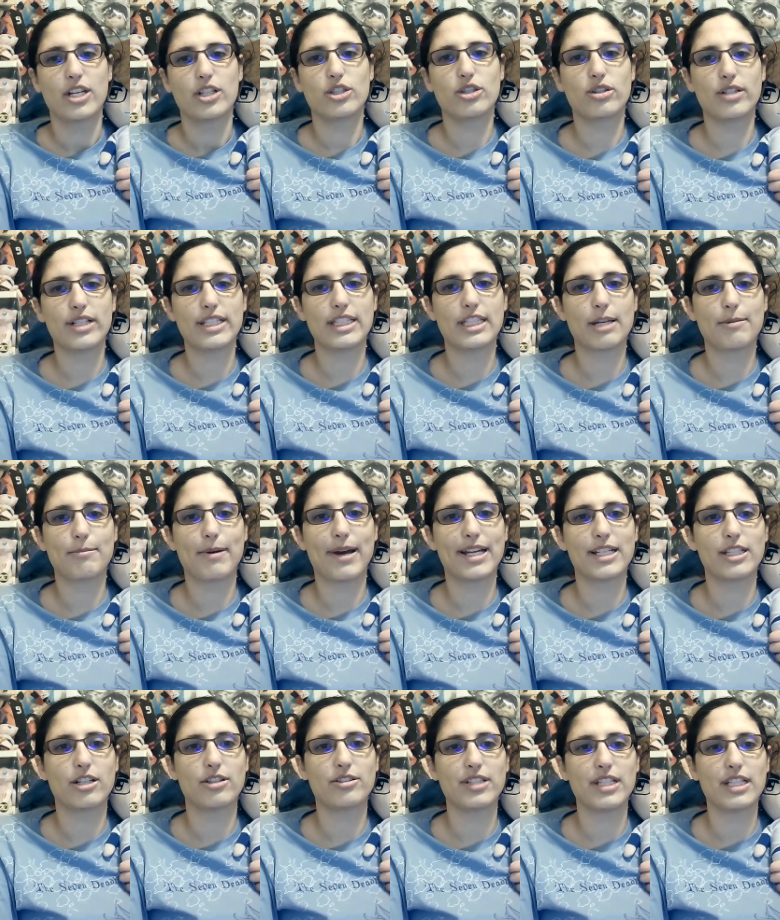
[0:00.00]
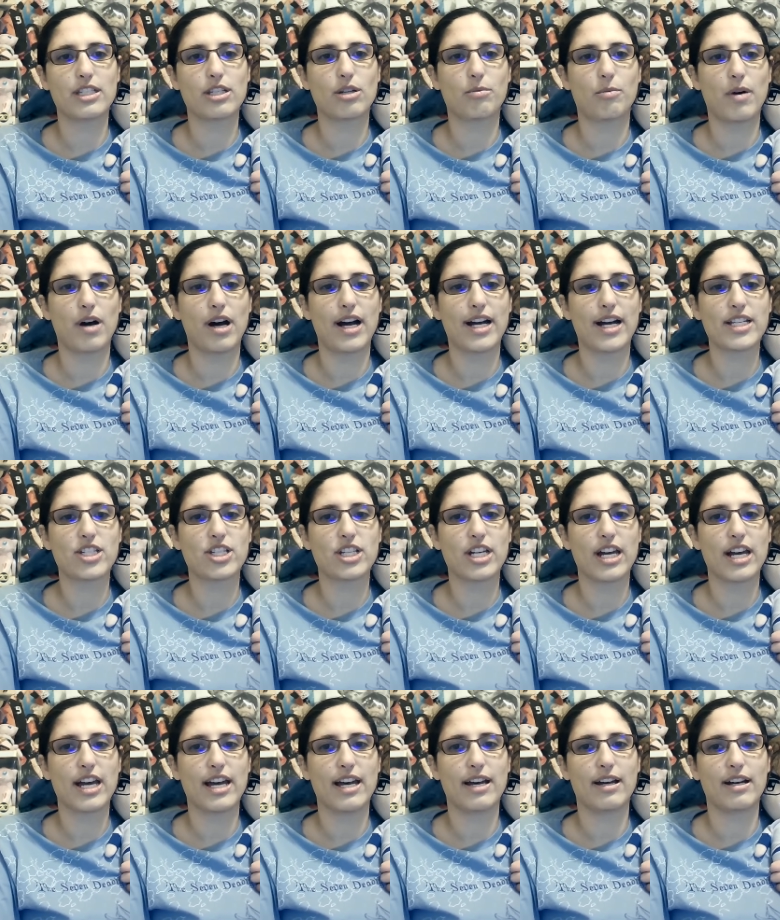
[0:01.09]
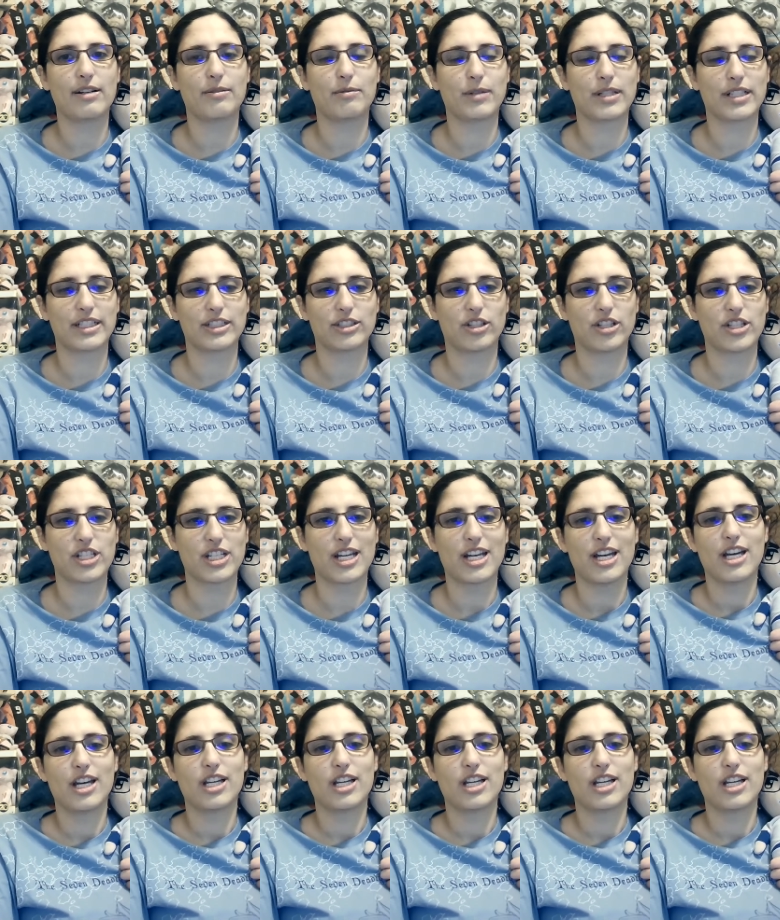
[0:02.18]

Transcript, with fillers: Nori-senpai, no need to watch. Uh, I'm wearing slow shit.